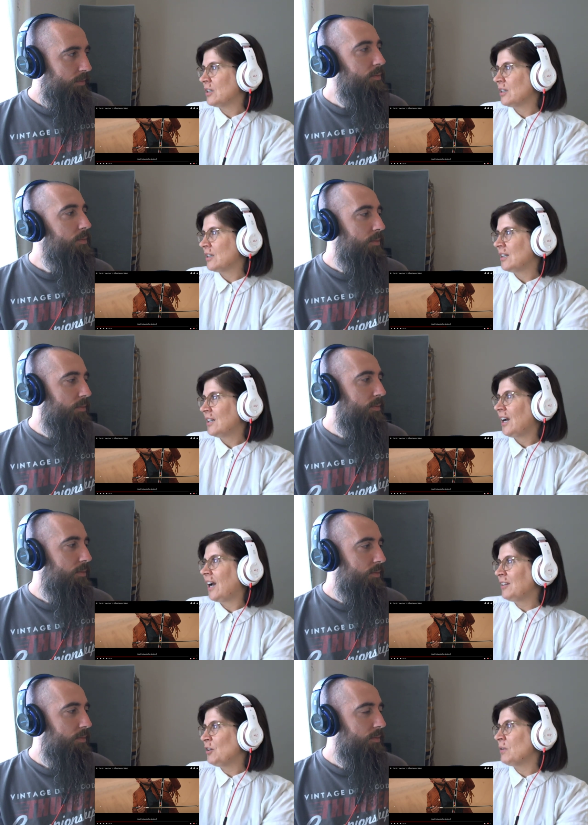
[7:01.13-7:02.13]
Speaker 1: mm-hmm.
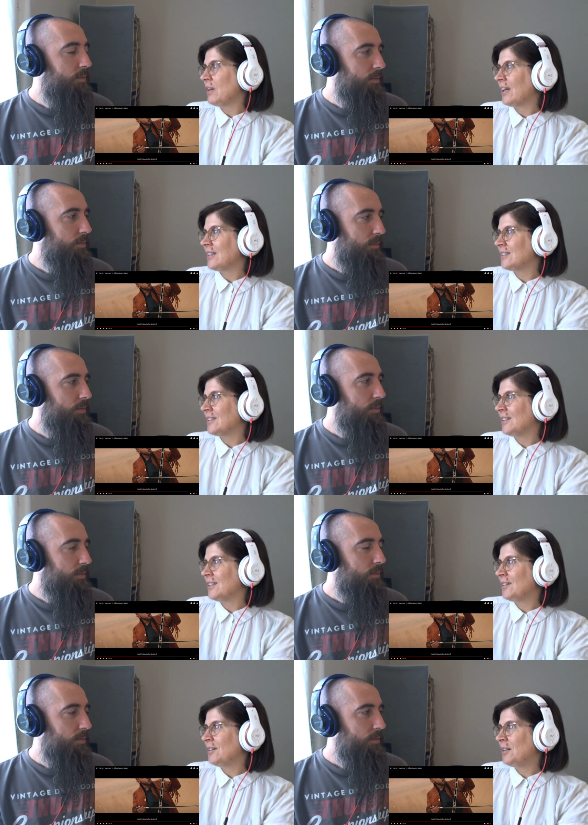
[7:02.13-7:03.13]
and they were like
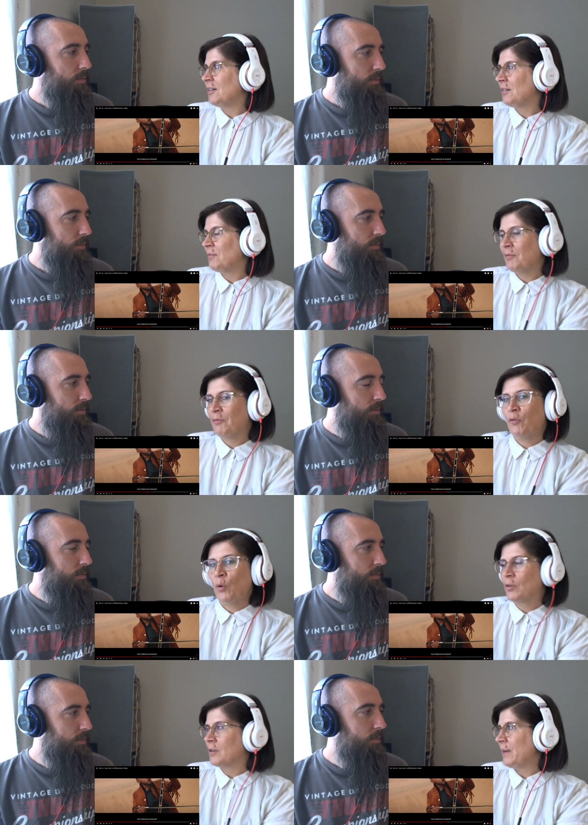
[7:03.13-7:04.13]
uh,
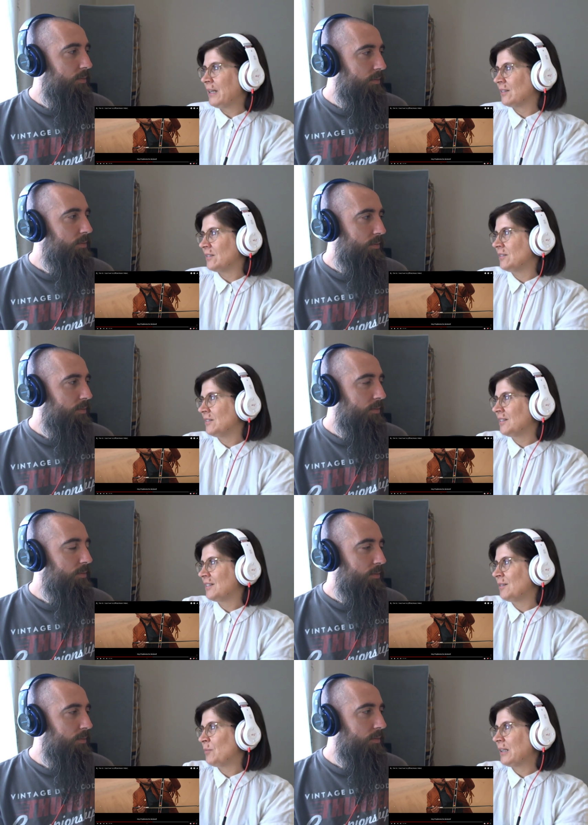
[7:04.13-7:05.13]
folk metal,
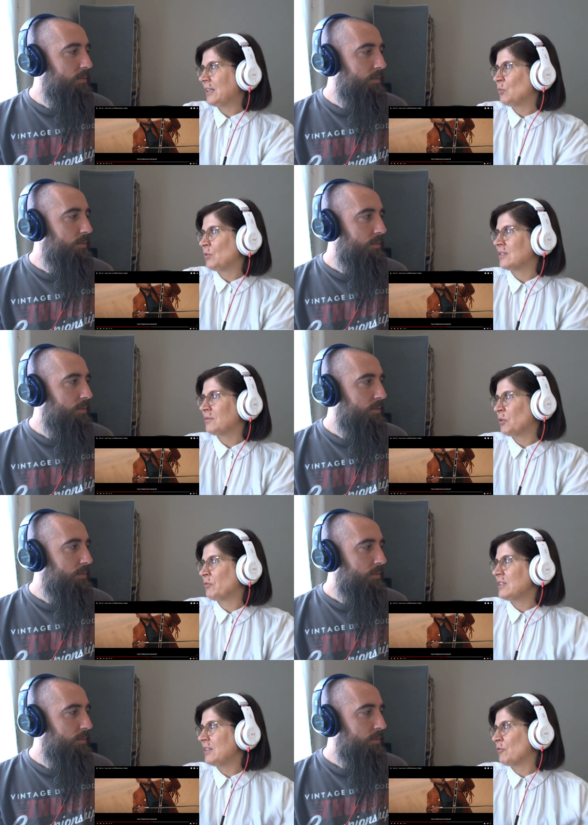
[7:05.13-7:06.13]
but mm-hmm. it was
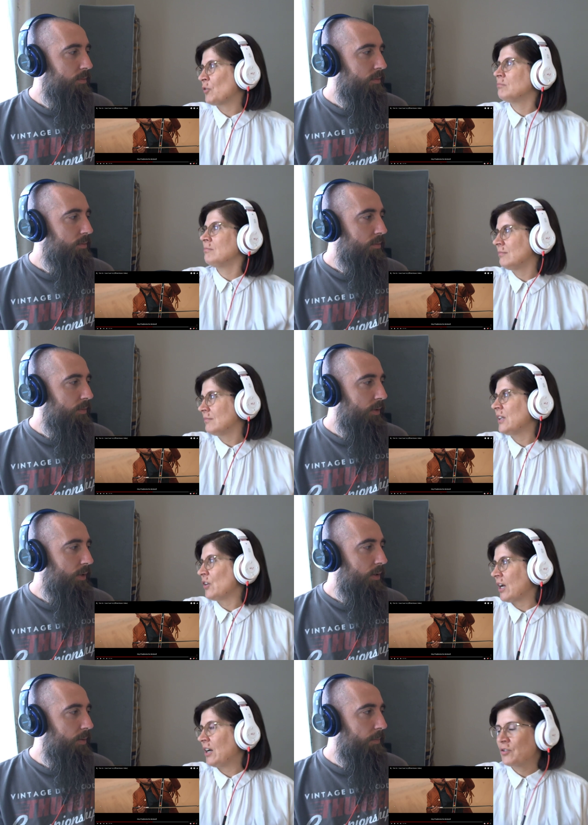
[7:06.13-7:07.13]
obviously from their
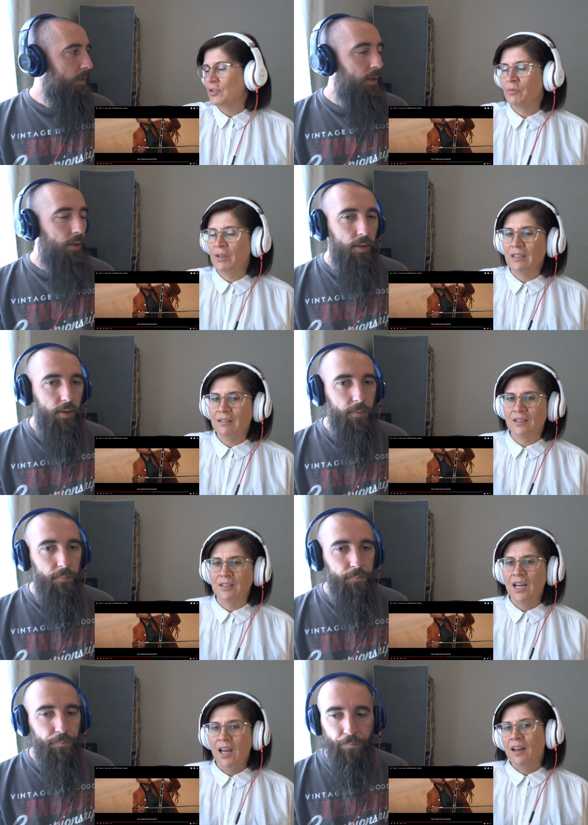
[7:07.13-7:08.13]
country, mm-hmm.
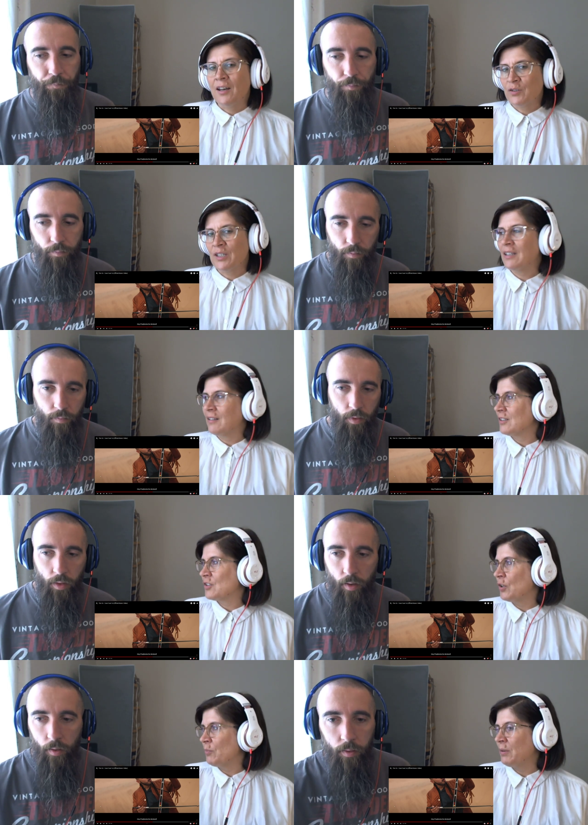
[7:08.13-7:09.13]
Indian. And I was thinking that it's
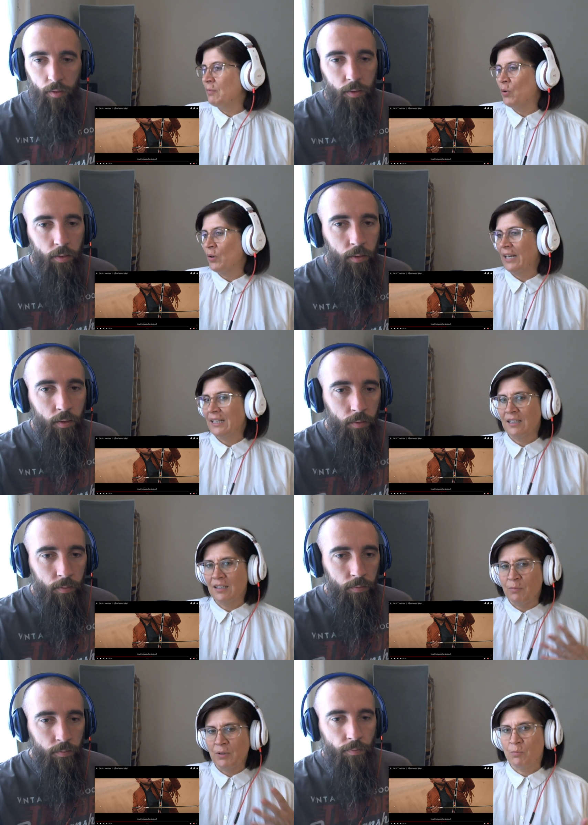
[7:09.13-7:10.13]
gonna be more like that, a
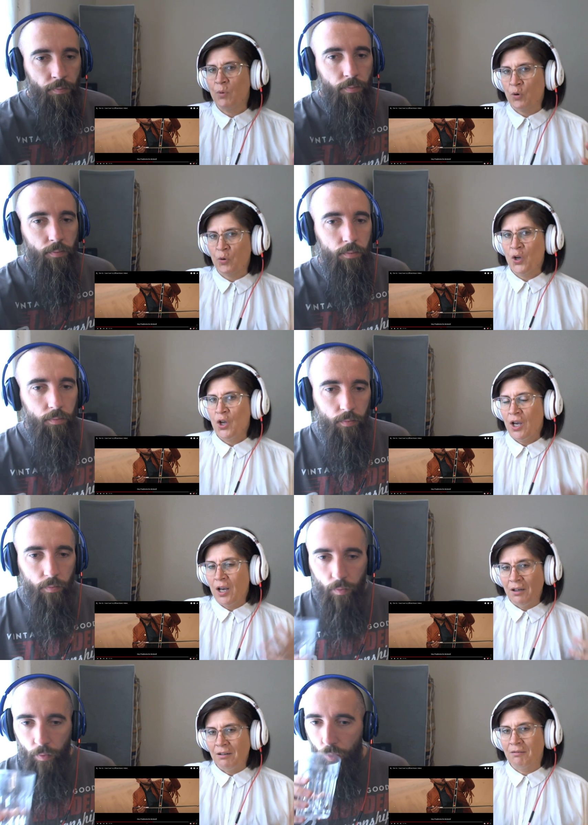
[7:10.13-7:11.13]
bit more,
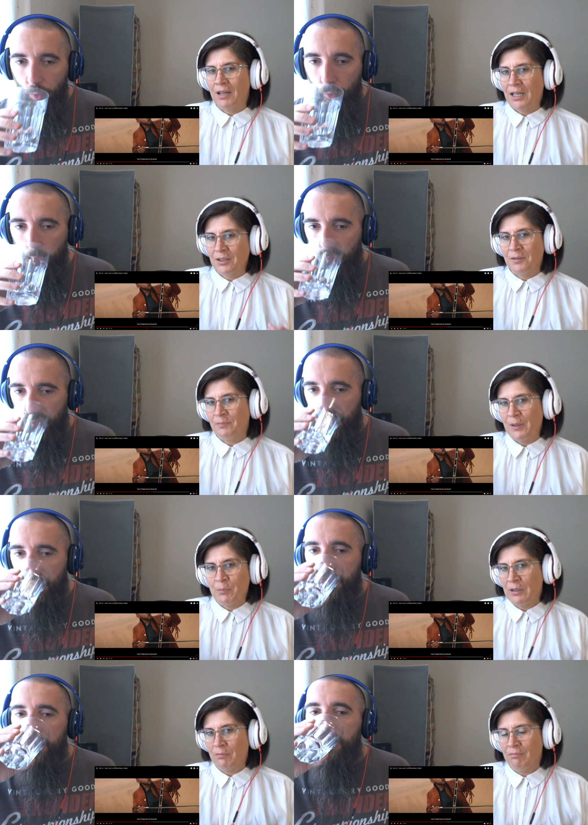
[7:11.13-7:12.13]
like um, a
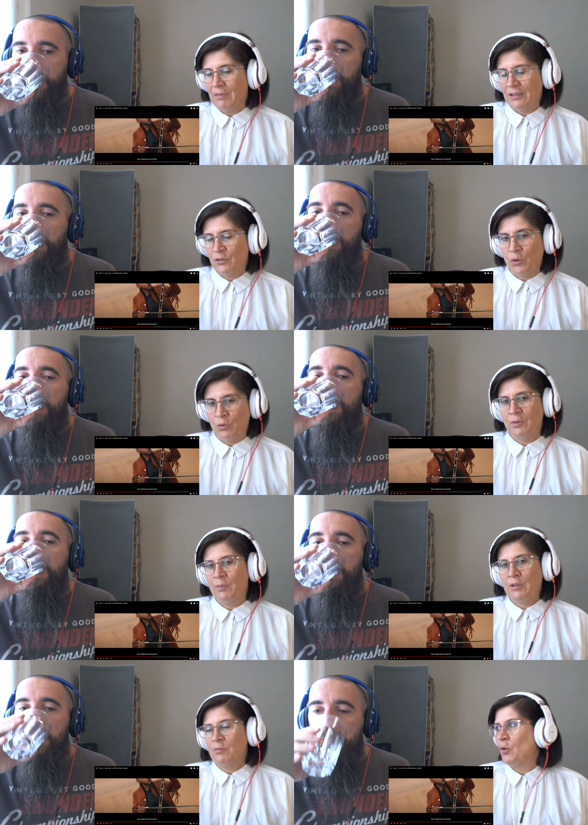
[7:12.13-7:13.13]
bit, I don't know, a
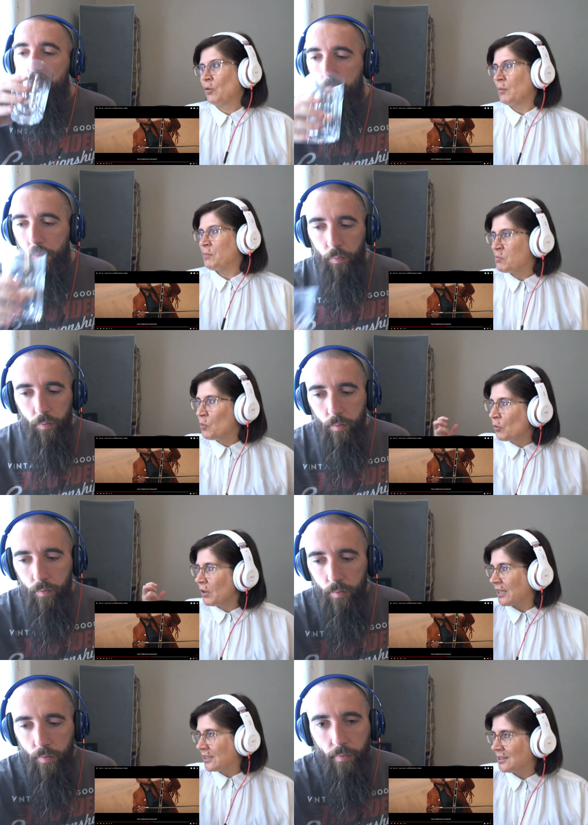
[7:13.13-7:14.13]
bit more, a bit more
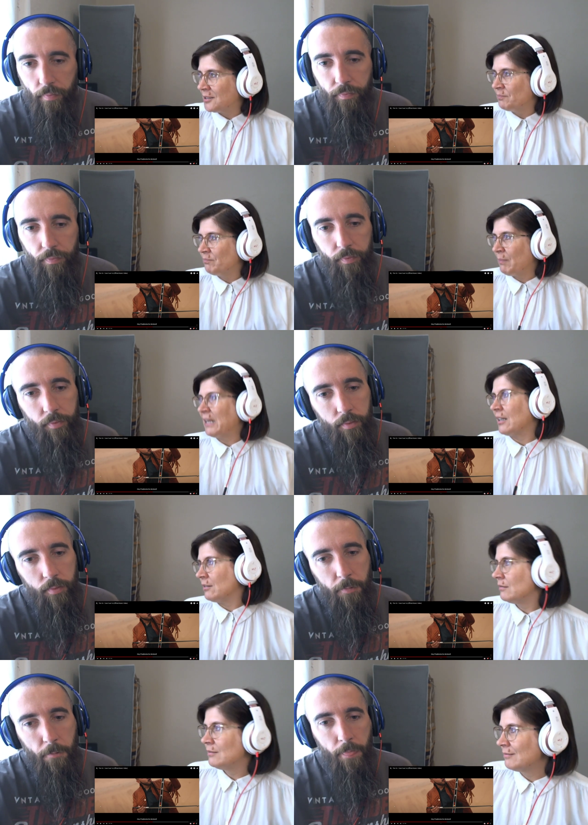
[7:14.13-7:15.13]
like um,
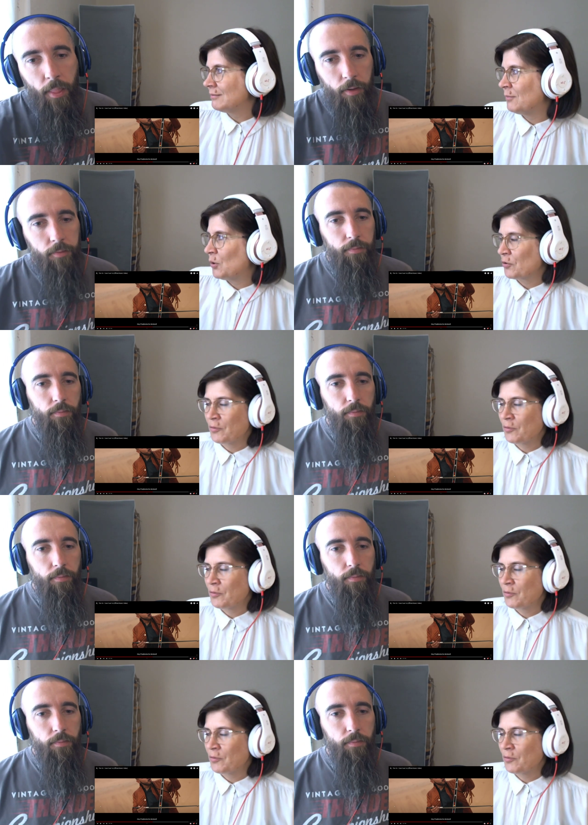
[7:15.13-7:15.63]
metal, more.